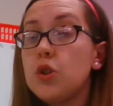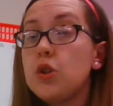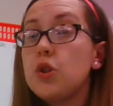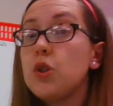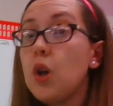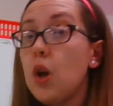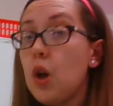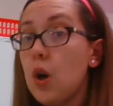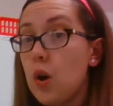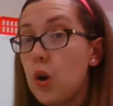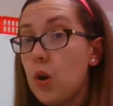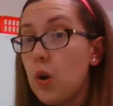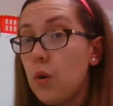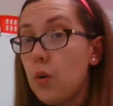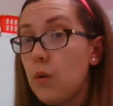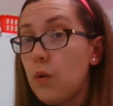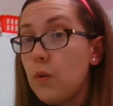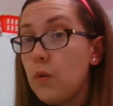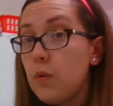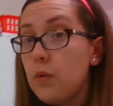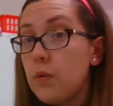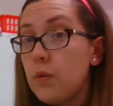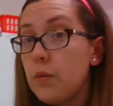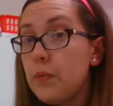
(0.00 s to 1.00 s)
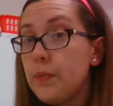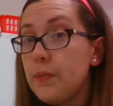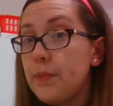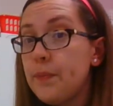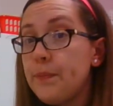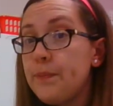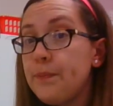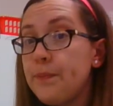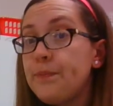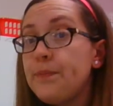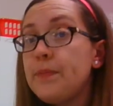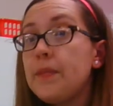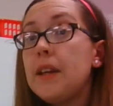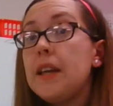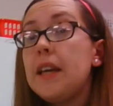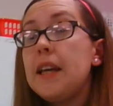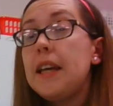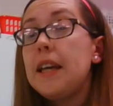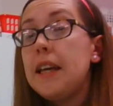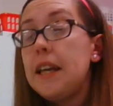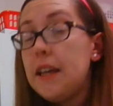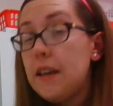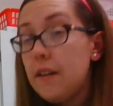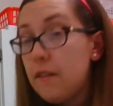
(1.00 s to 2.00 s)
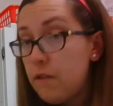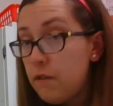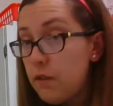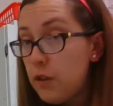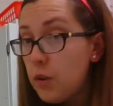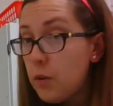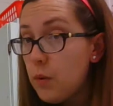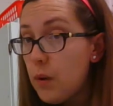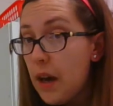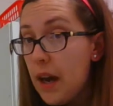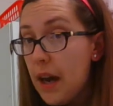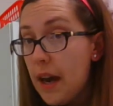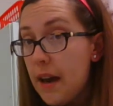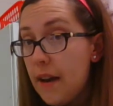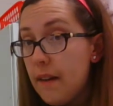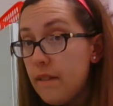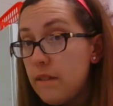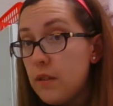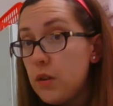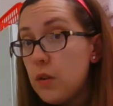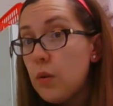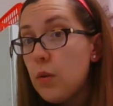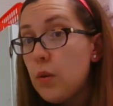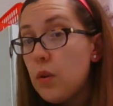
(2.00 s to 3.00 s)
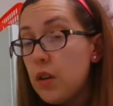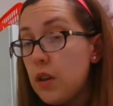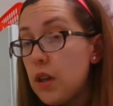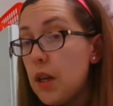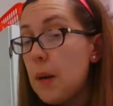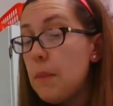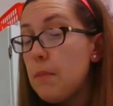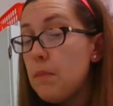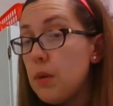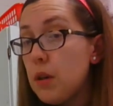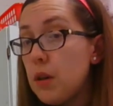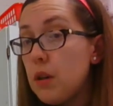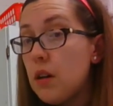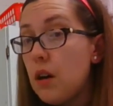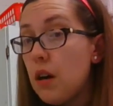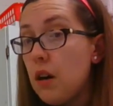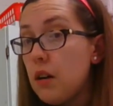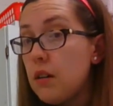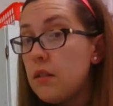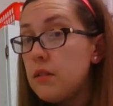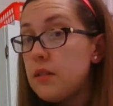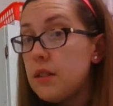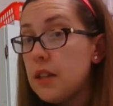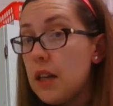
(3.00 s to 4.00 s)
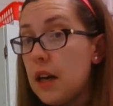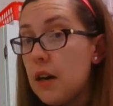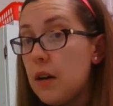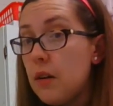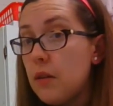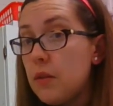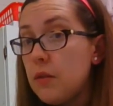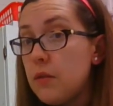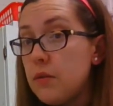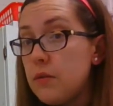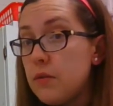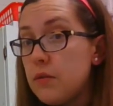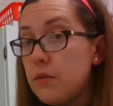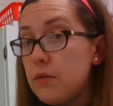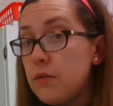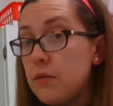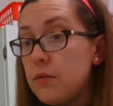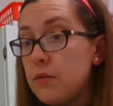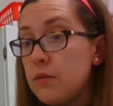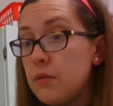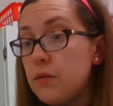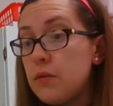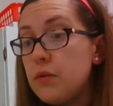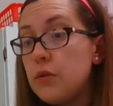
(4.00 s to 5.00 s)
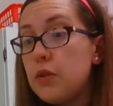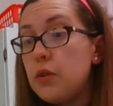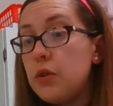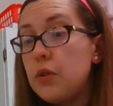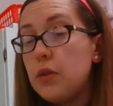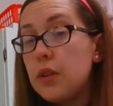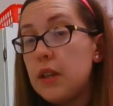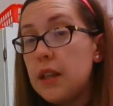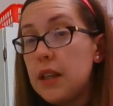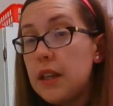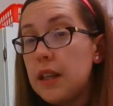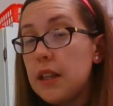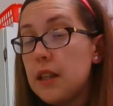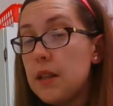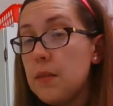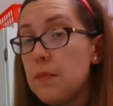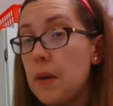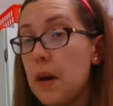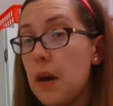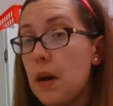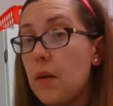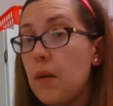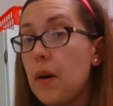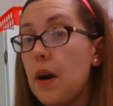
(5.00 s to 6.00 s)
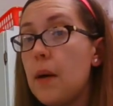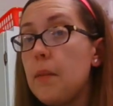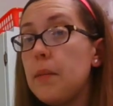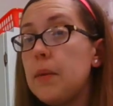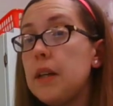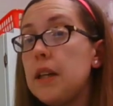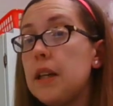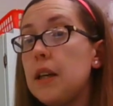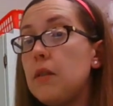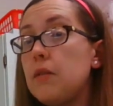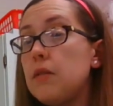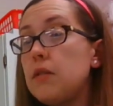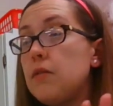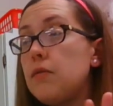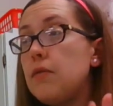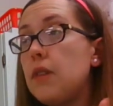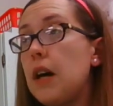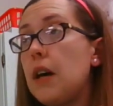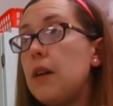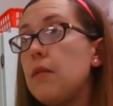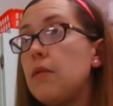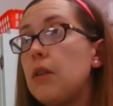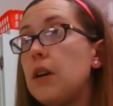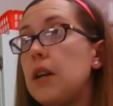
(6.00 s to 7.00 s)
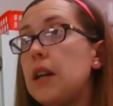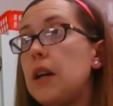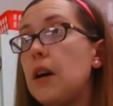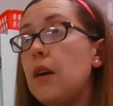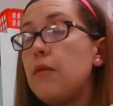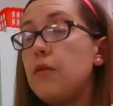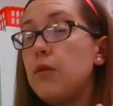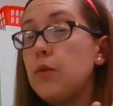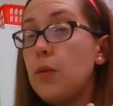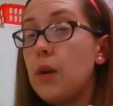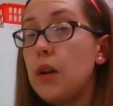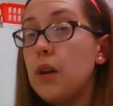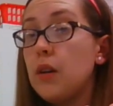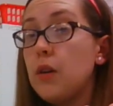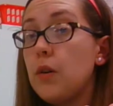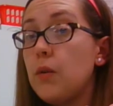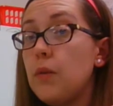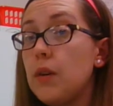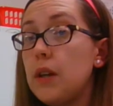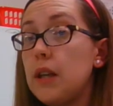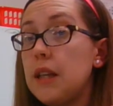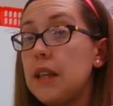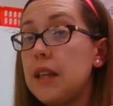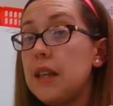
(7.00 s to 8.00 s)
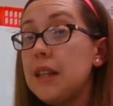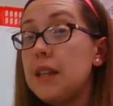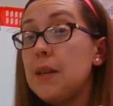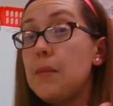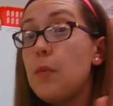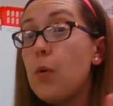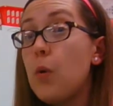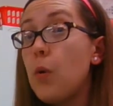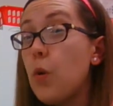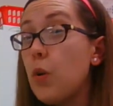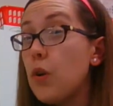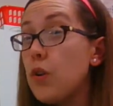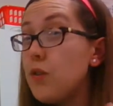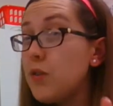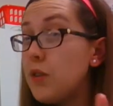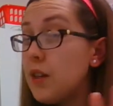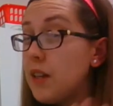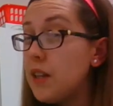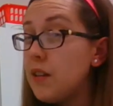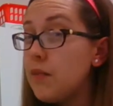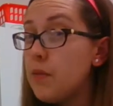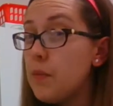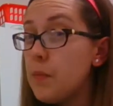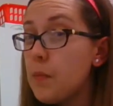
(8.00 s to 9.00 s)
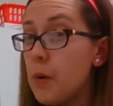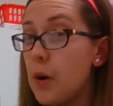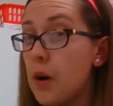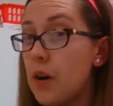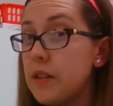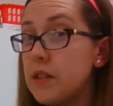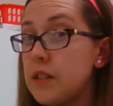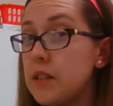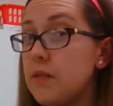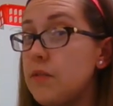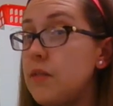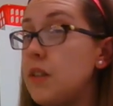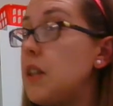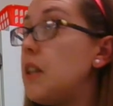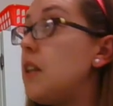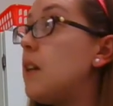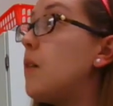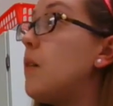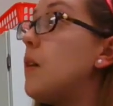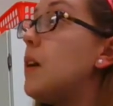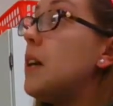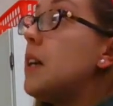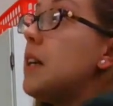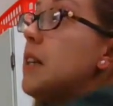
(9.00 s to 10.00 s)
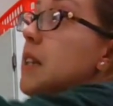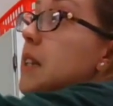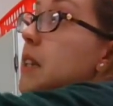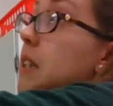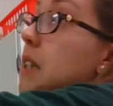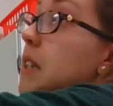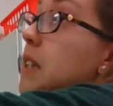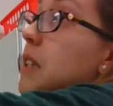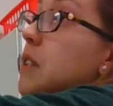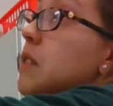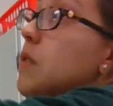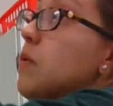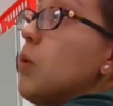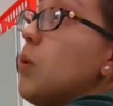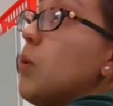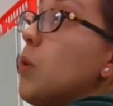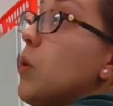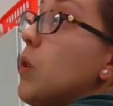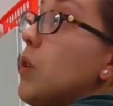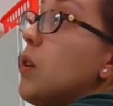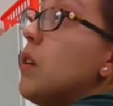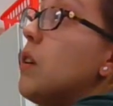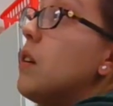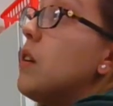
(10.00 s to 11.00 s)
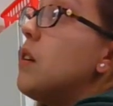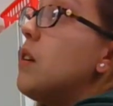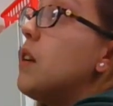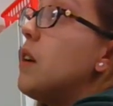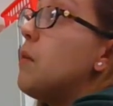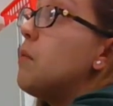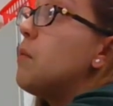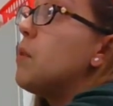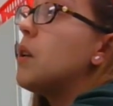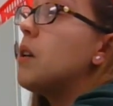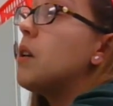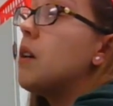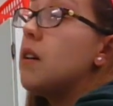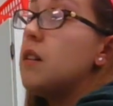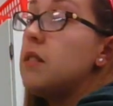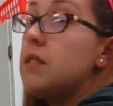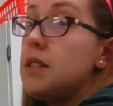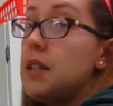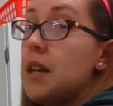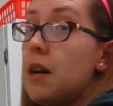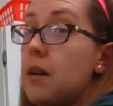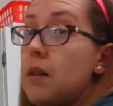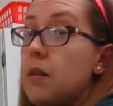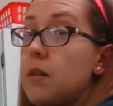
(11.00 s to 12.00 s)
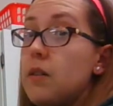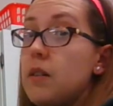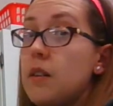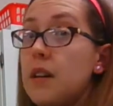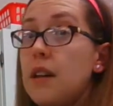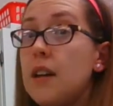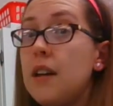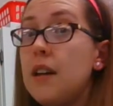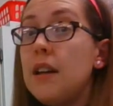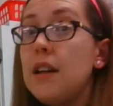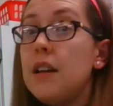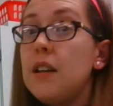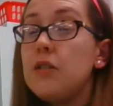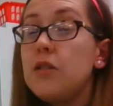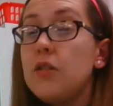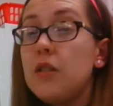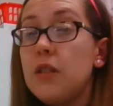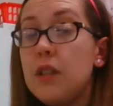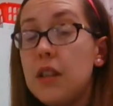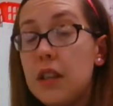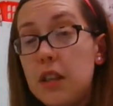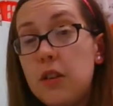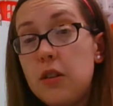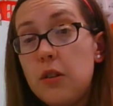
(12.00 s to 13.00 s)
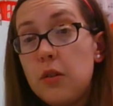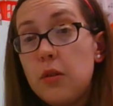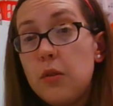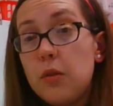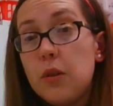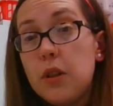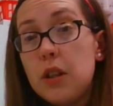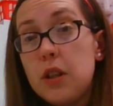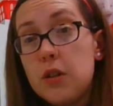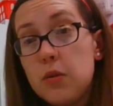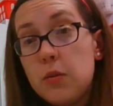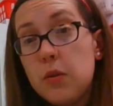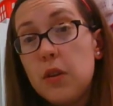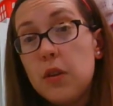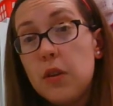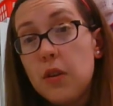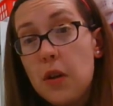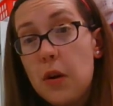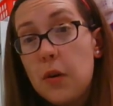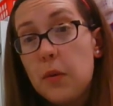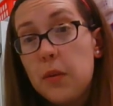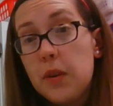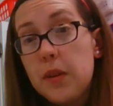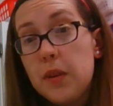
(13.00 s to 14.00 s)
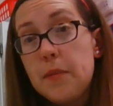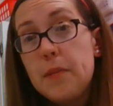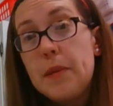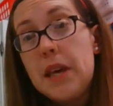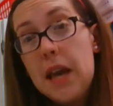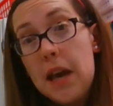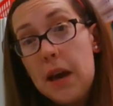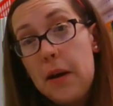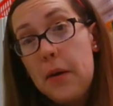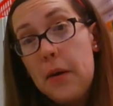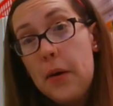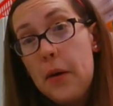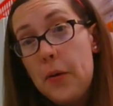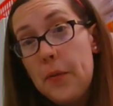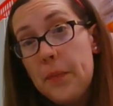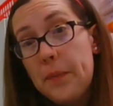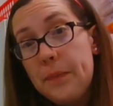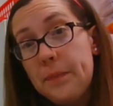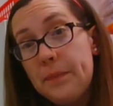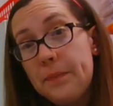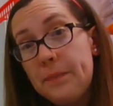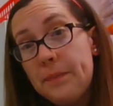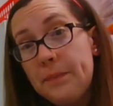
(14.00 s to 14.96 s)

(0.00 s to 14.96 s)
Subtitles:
So if you have your number cards out, you can get them out. I'm going to count to 5 right now if you want to go run and get them, or you can even pause the video and get these 4 number cards out so that you can do it along with me at home.